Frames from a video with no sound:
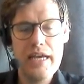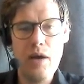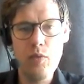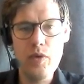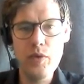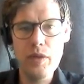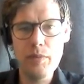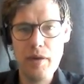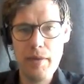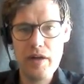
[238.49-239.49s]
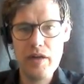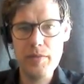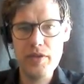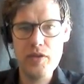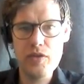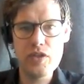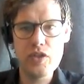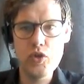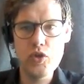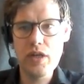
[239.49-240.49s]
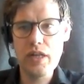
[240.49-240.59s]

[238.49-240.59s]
And we will primarily be using Google